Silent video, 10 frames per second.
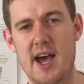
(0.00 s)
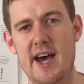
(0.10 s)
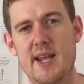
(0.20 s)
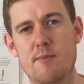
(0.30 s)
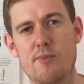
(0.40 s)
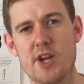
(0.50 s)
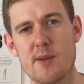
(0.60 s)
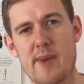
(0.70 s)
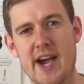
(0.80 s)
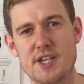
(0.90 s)
and then
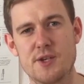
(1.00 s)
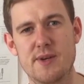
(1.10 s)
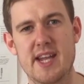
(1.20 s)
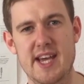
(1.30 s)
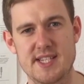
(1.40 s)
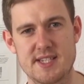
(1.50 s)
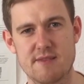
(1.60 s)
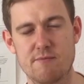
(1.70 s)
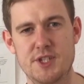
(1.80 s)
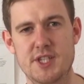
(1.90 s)
bring it back to a
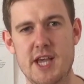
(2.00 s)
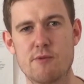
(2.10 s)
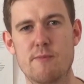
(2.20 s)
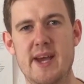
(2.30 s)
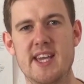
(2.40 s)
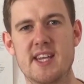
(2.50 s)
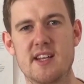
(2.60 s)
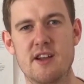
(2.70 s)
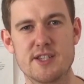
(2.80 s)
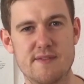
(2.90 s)
nest, which they will
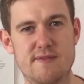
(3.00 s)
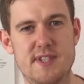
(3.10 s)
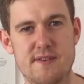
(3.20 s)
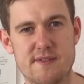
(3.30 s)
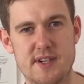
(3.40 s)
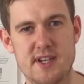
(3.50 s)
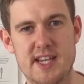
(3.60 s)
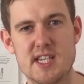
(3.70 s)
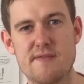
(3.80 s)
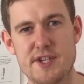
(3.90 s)
make lots of different
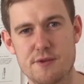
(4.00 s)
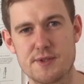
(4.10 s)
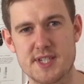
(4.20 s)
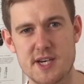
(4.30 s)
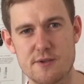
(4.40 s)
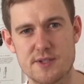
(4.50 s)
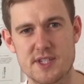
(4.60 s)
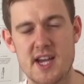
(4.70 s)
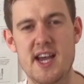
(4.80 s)
individual cells.